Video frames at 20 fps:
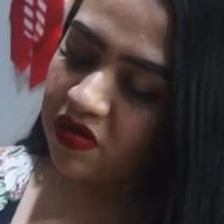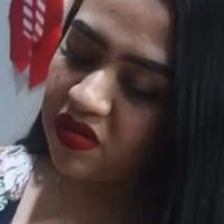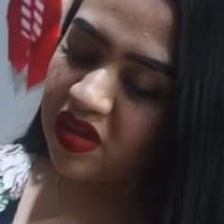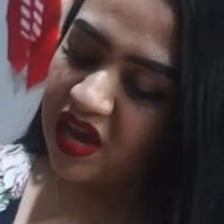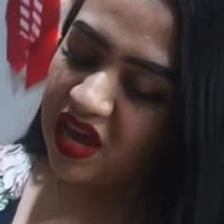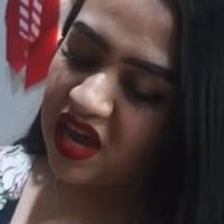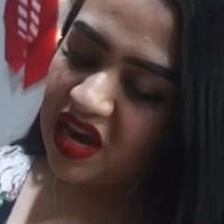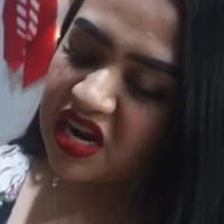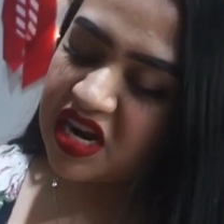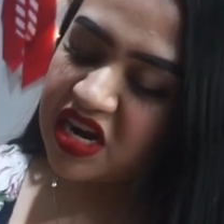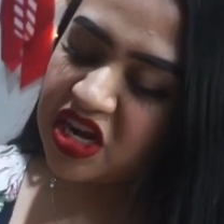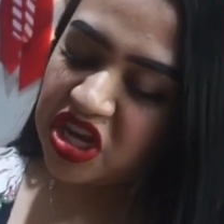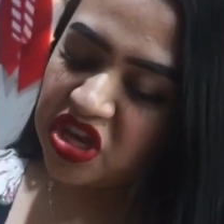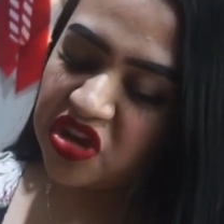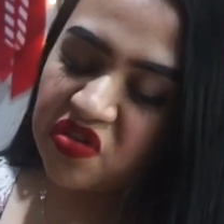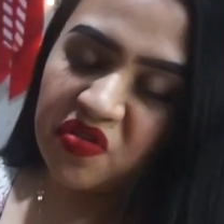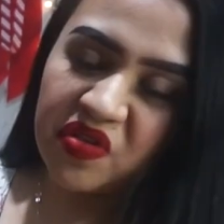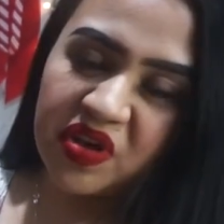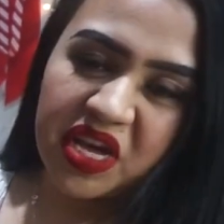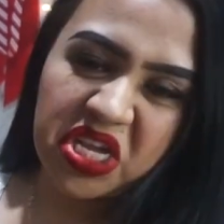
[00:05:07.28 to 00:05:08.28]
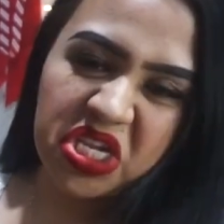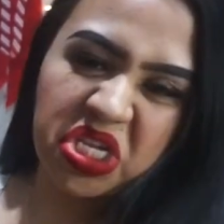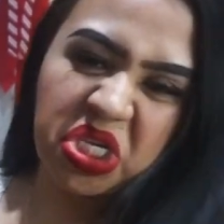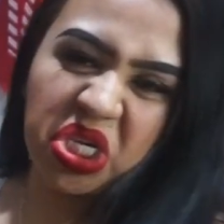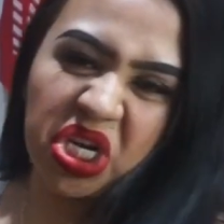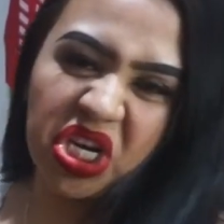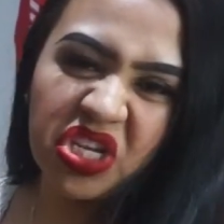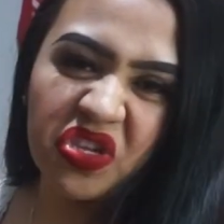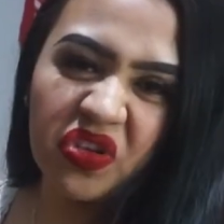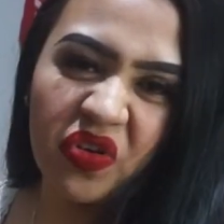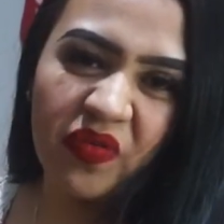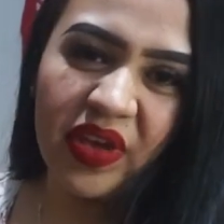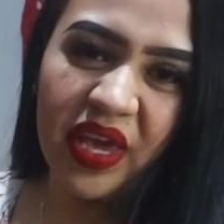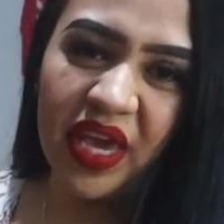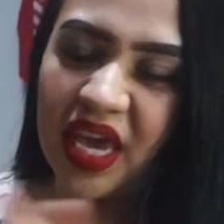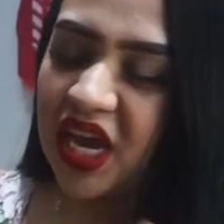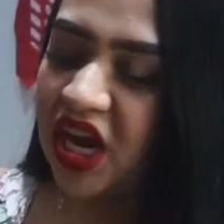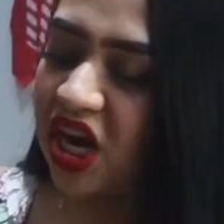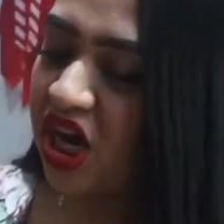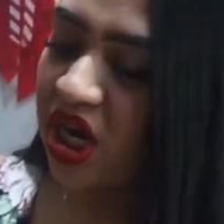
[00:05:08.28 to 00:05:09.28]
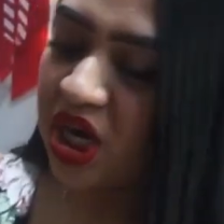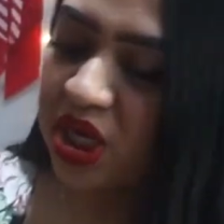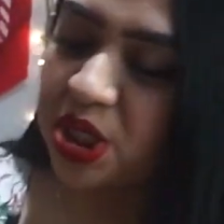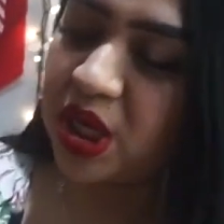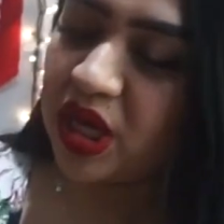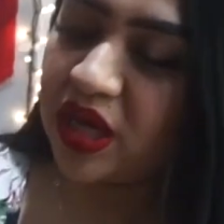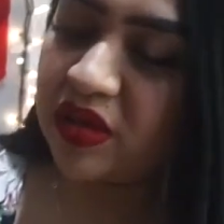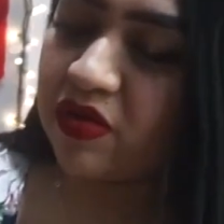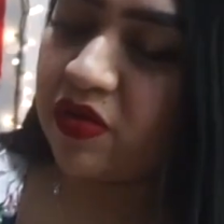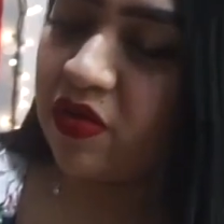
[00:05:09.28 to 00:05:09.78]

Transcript: then you don't get chunks over here, chunks